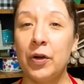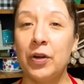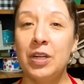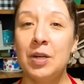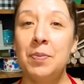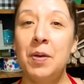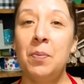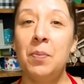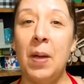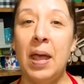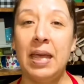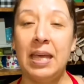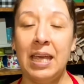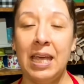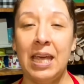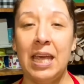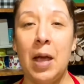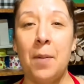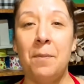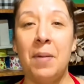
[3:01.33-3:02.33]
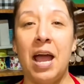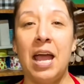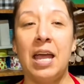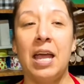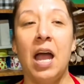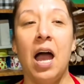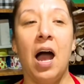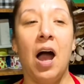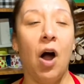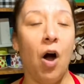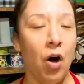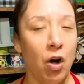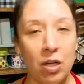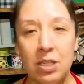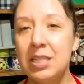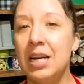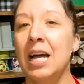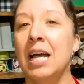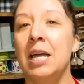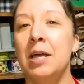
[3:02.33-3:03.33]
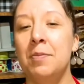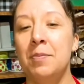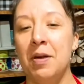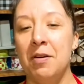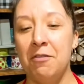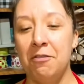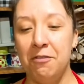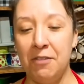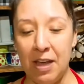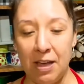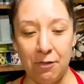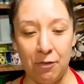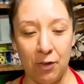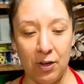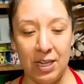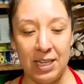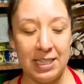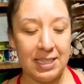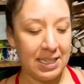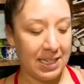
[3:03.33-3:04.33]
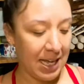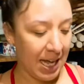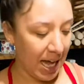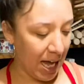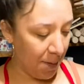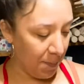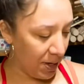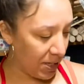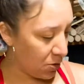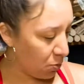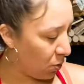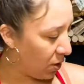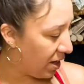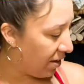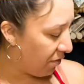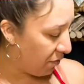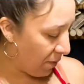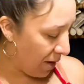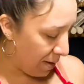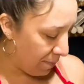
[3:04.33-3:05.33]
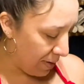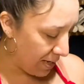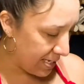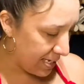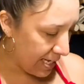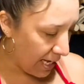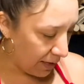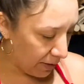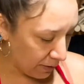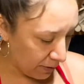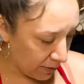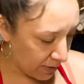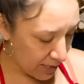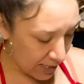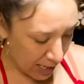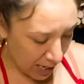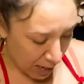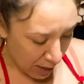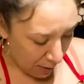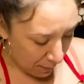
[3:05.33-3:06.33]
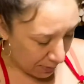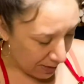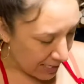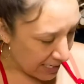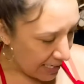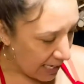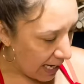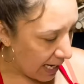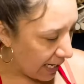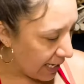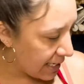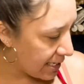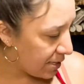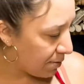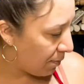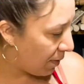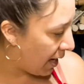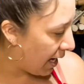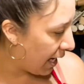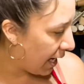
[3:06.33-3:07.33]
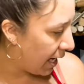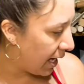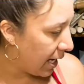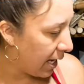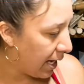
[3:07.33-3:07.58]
going to be making my all-time favorite. It's one of my best sellers besides my